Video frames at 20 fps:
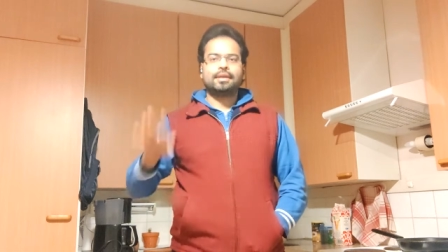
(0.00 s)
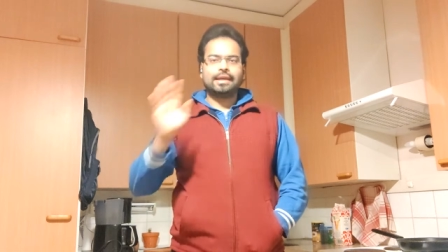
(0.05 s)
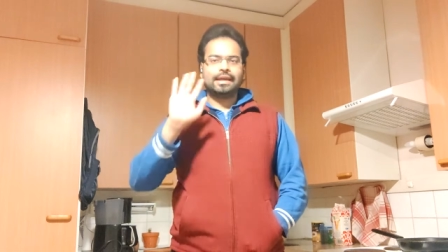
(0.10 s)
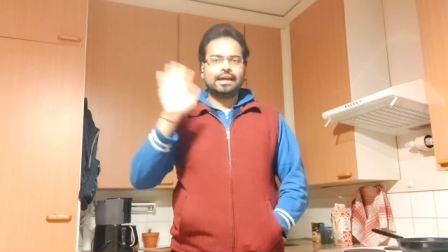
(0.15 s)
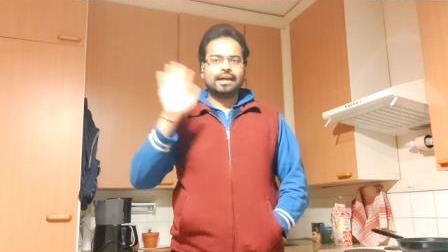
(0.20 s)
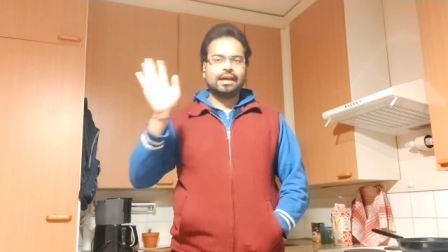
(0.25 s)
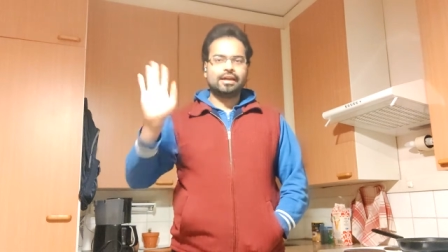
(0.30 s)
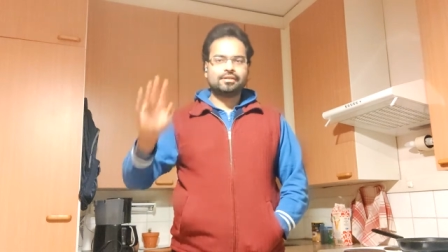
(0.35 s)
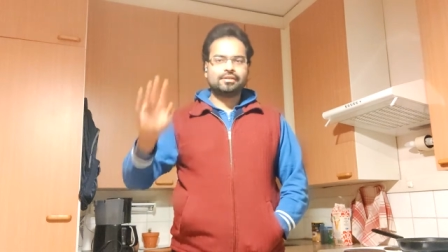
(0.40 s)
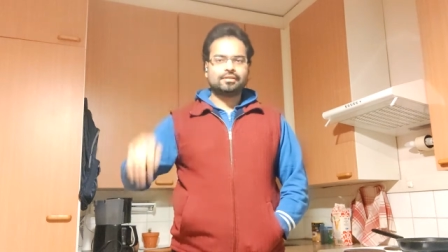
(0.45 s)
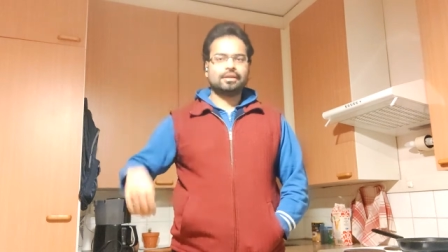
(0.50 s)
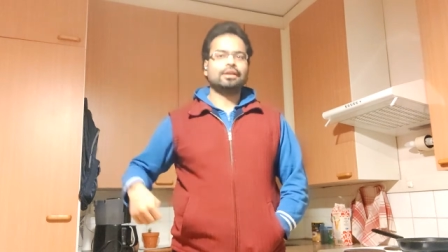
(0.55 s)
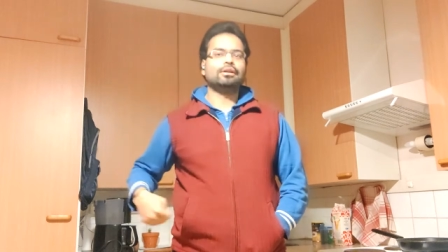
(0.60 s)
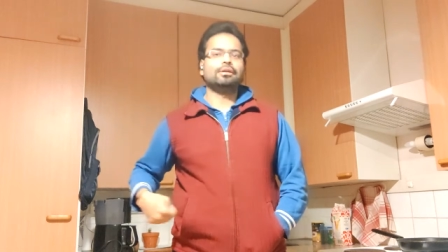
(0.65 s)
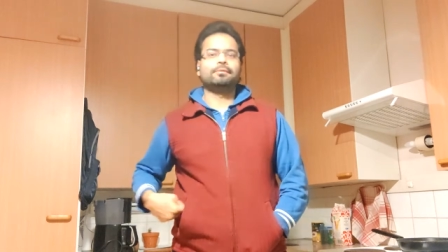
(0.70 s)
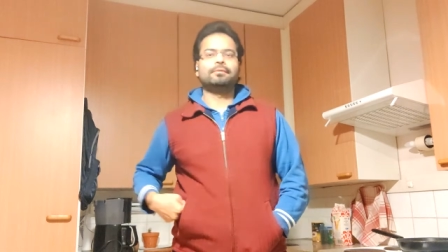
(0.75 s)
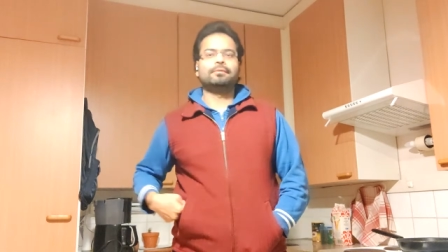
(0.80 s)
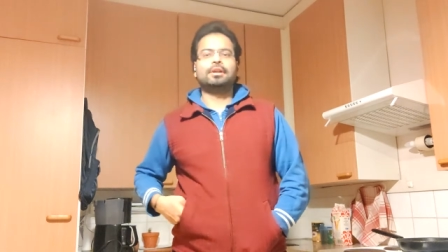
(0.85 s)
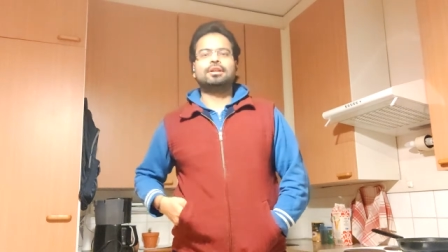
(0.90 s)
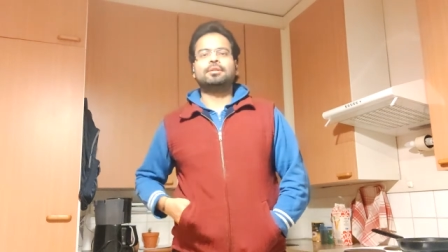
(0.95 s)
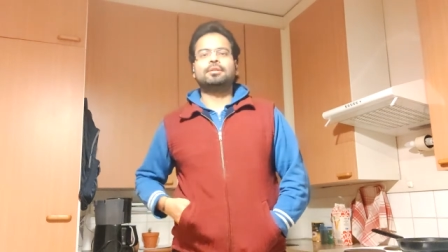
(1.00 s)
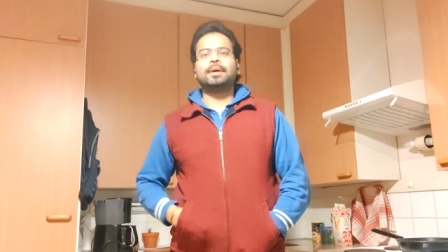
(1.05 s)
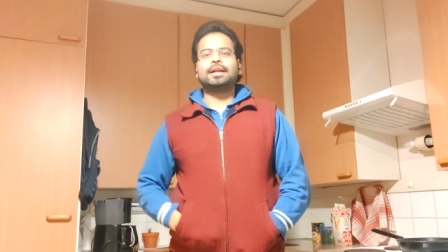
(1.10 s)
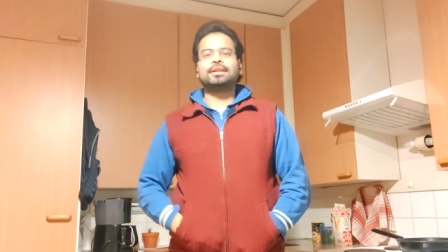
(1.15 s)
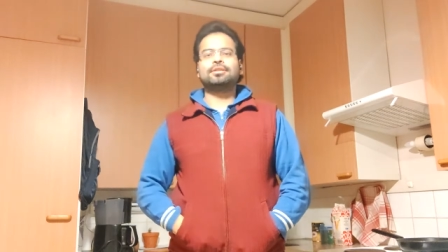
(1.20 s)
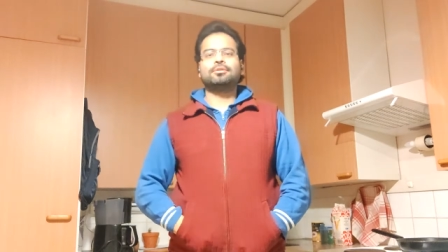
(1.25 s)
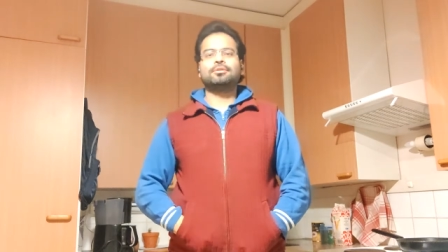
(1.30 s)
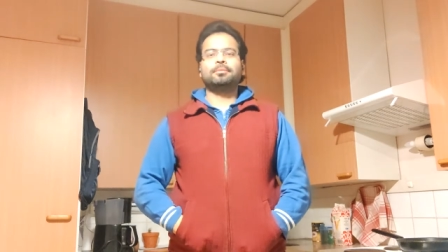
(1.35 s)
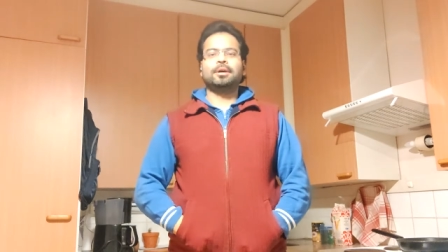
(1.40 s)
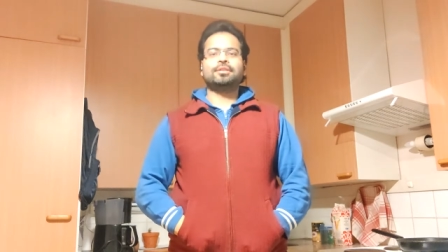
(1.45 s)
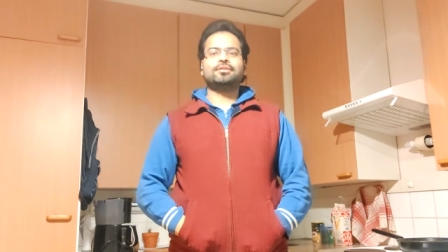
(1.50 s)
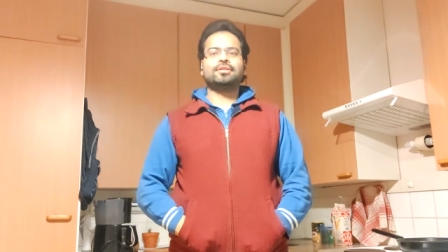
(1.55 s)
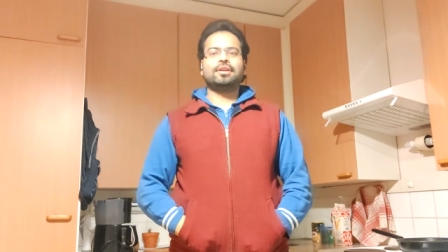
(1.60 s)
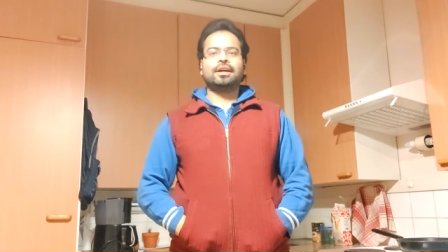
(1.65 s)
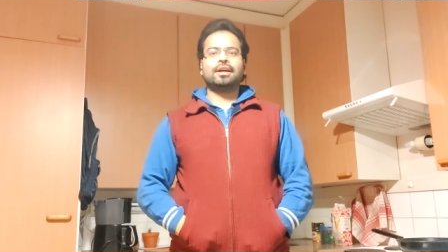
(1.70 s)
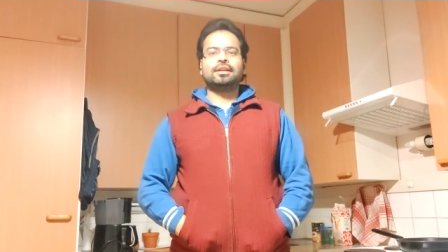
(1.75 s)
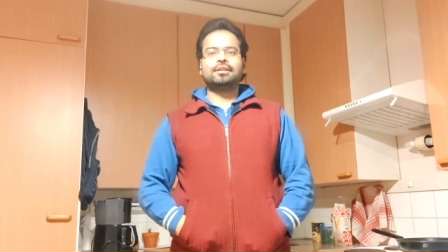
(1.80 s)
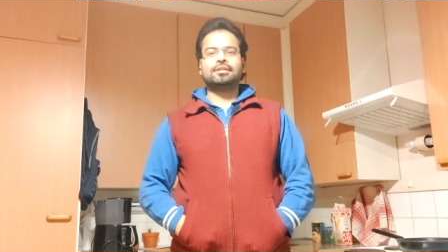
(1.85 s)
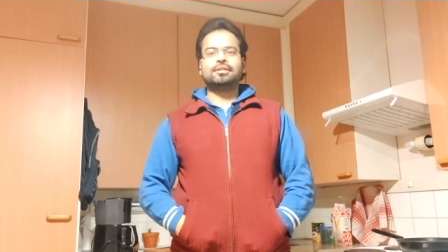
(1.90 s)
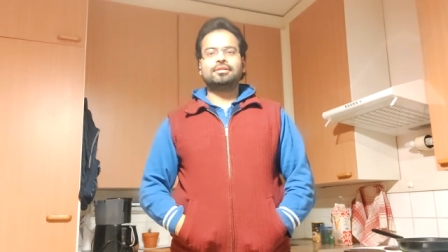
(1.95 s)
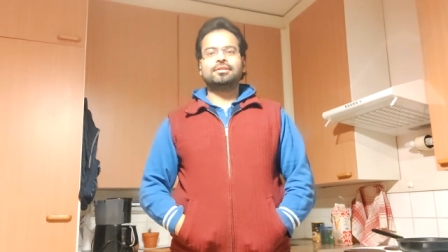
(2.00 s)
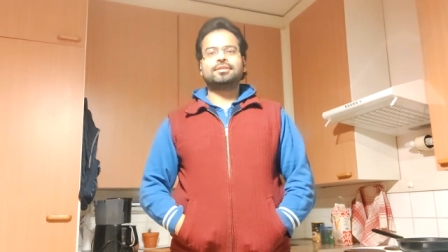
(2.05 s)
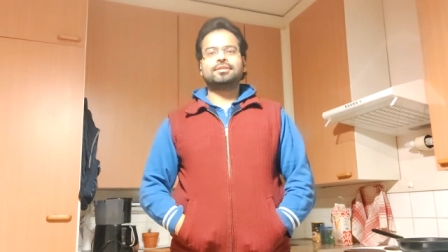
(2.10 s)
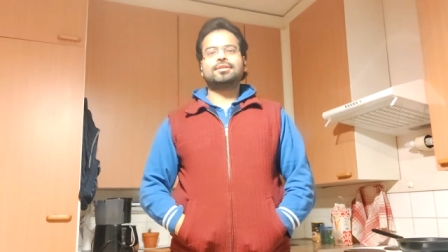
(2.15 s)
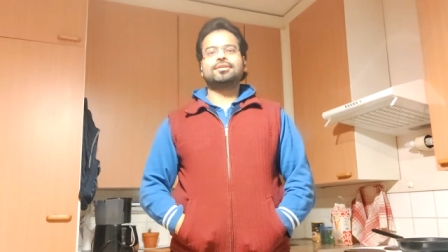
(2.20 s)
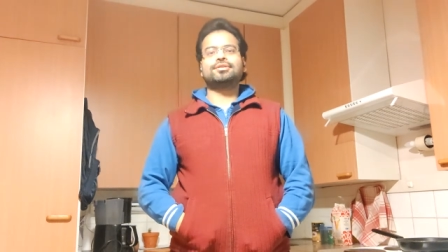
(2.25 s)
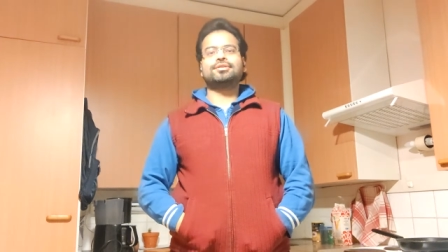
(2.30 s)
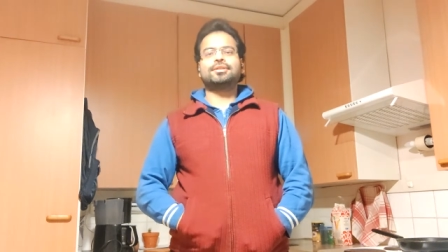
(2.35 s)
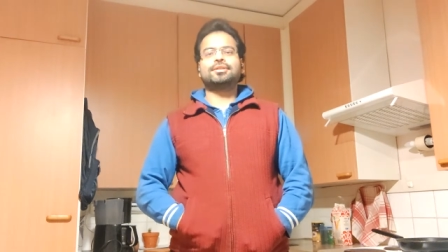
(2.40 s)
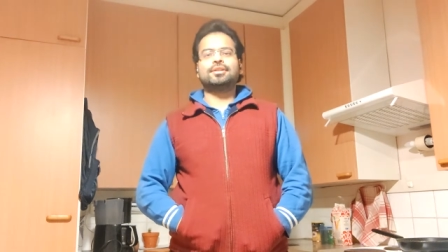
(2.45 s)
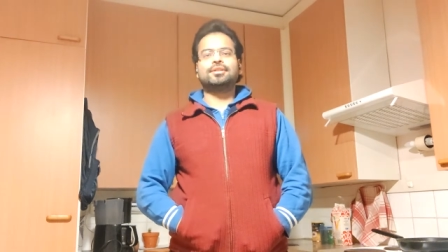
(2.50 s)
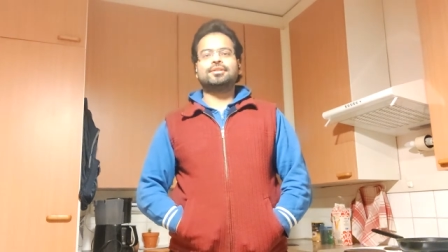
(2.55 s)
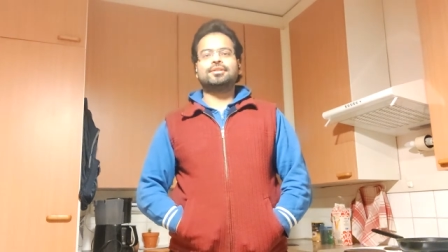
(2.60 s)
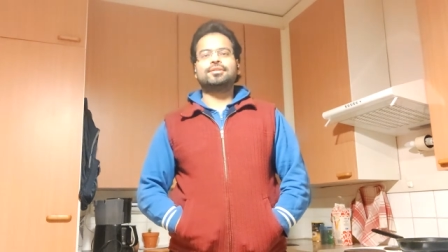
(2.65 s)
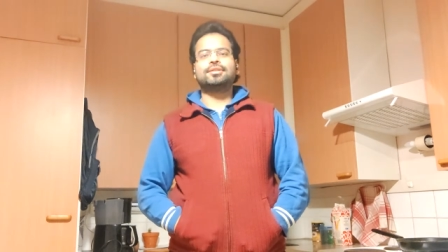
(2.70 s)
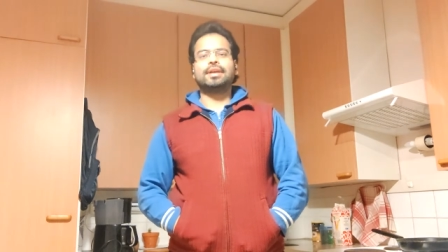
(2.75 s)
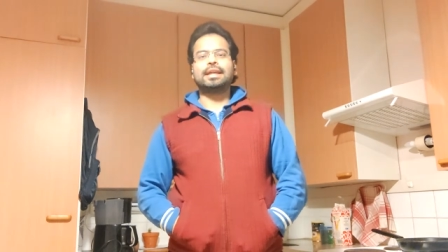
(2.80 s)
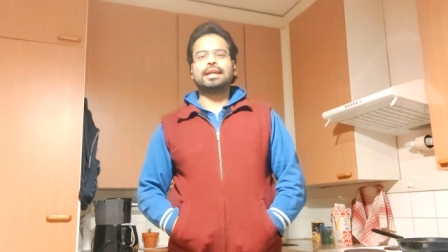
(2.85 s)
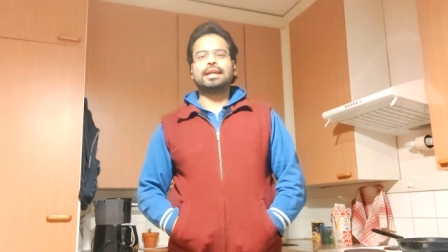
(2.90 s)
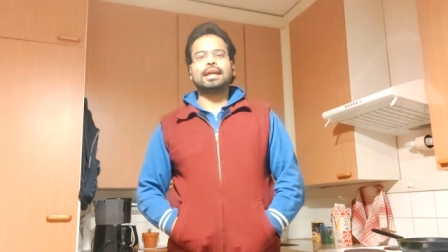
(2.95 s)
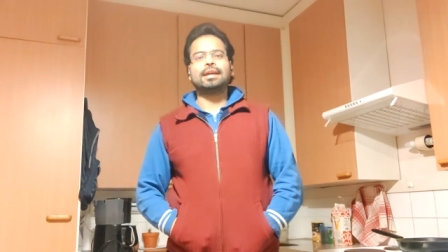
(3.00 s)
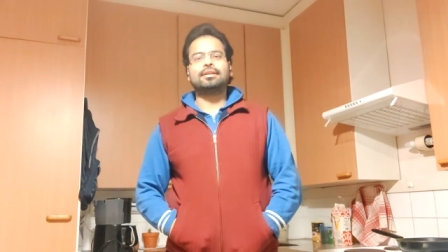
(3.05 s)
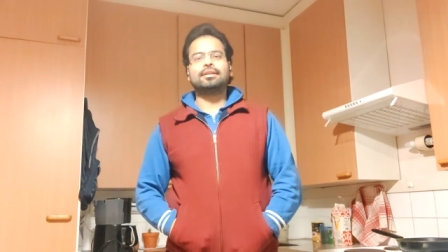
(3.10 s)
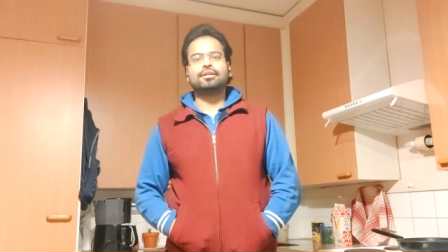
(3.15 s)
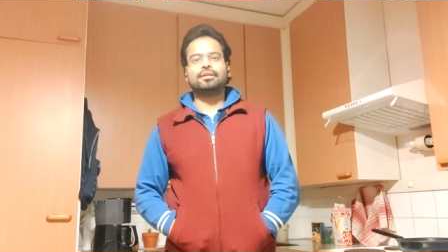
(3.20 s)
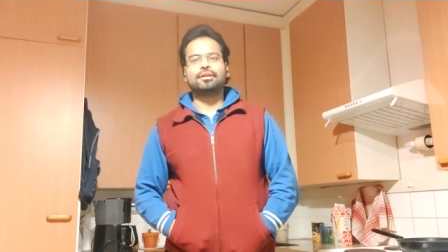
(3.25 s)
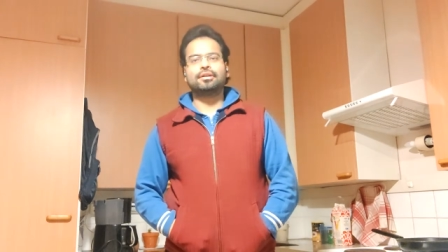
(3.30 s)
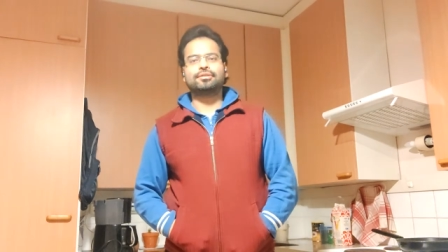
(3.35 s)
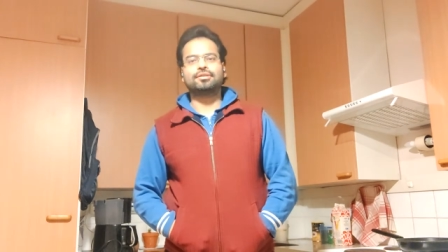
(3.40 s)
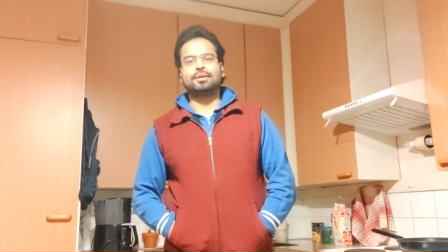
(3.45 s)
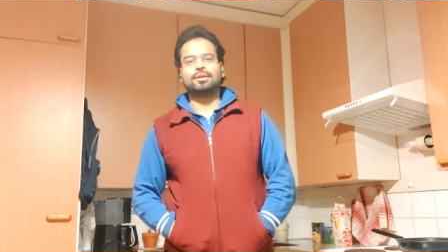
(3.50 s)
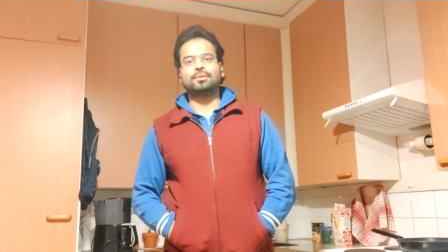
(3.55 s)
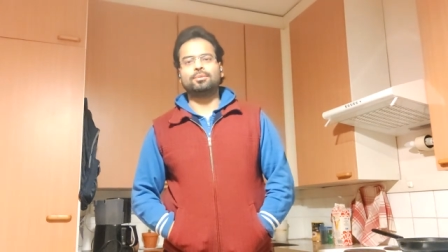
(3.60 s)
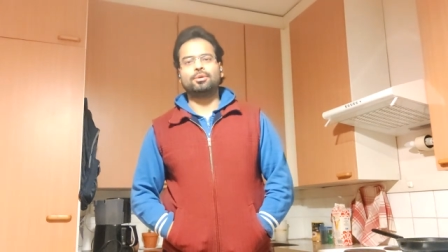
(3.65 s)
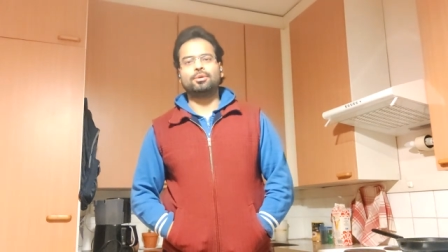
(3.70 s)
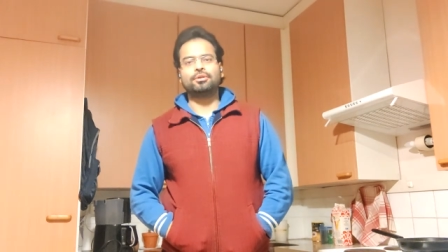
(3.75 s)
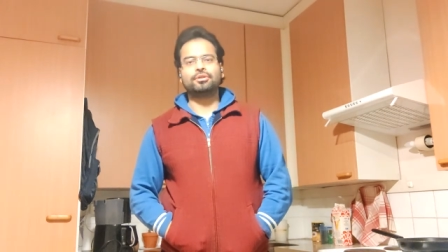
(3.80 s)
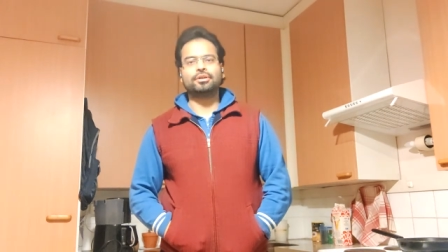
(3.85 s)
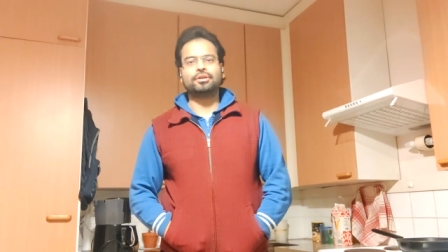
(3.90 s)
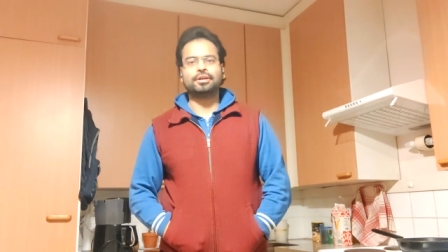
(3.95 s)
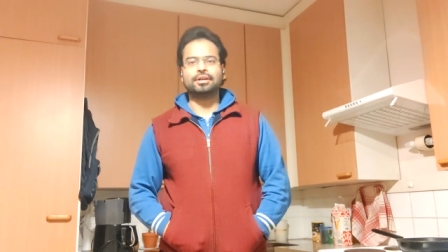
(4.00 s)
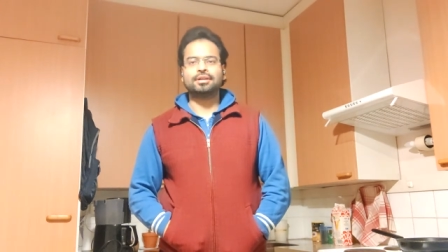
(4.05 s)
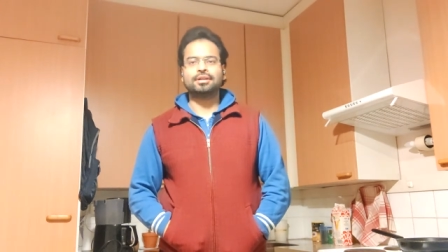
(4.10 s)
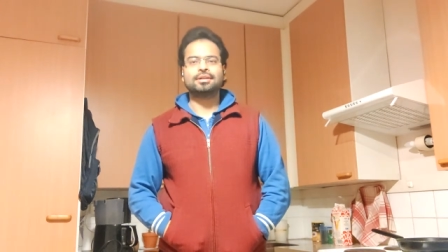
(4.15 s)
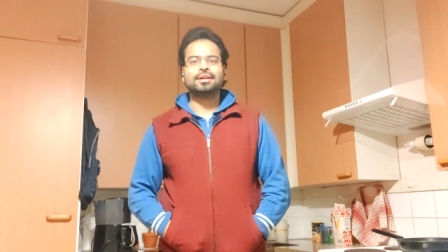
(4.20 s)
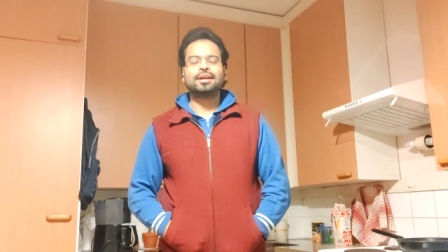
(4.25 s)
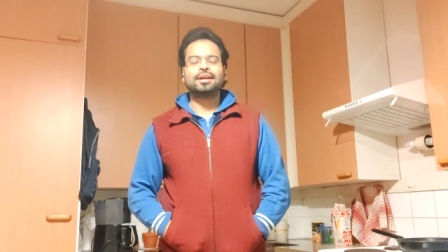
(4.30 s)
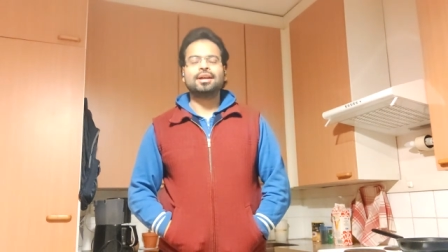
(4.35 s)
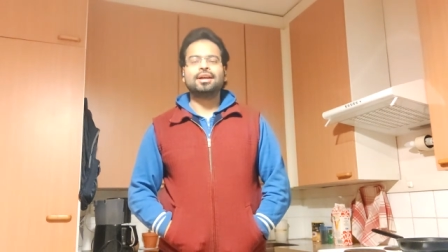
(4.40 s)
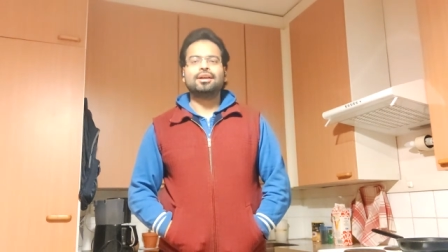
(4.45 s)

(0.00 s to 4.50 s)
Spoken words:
Hey guys, hello and welcome back to my channel. This is Kshitij, aka the Rustic Wanderer.